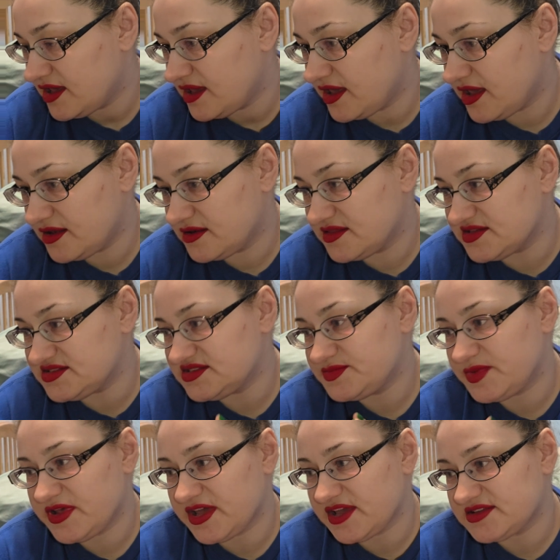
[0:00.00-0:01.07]
And this is
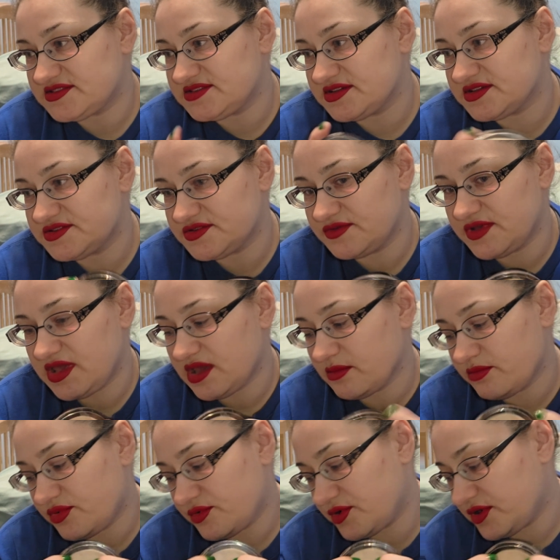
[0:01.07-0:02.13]
plastic, so you
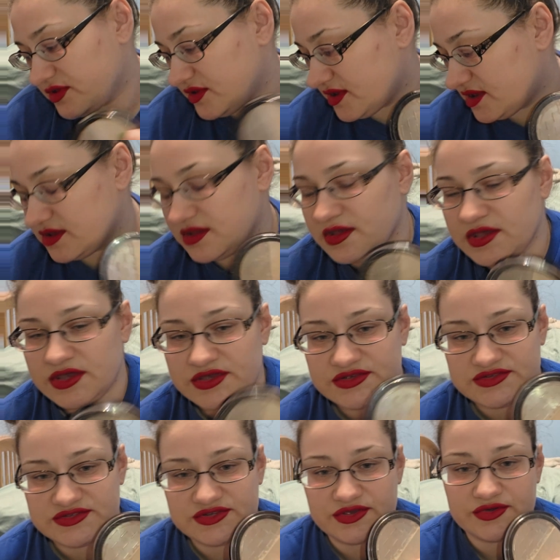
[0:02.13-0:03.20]
can't boil it,
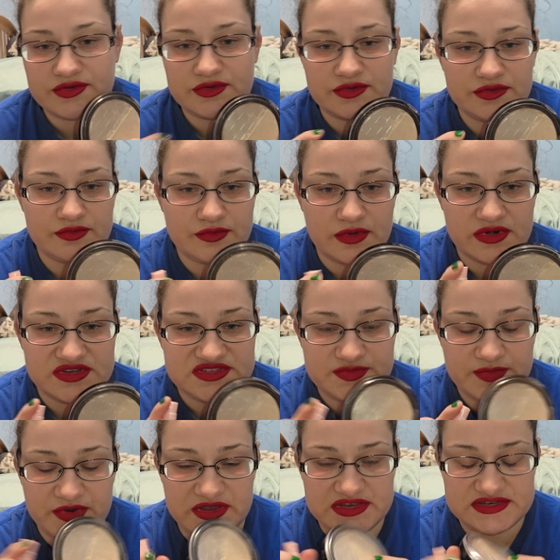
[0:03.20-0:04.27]
so you want to
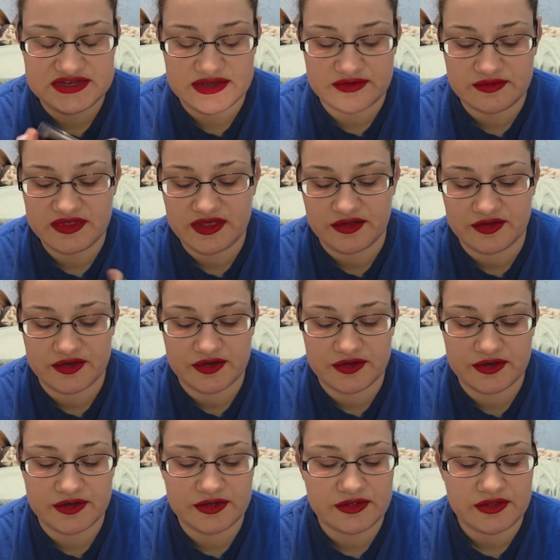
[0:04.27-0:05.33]
spray it down with
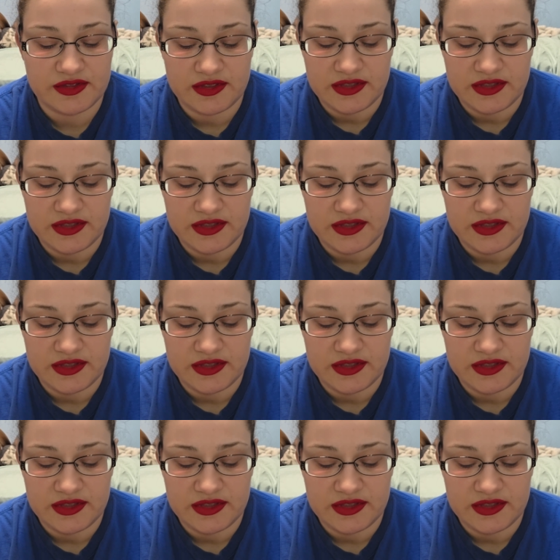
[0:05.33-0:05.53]
alcohol.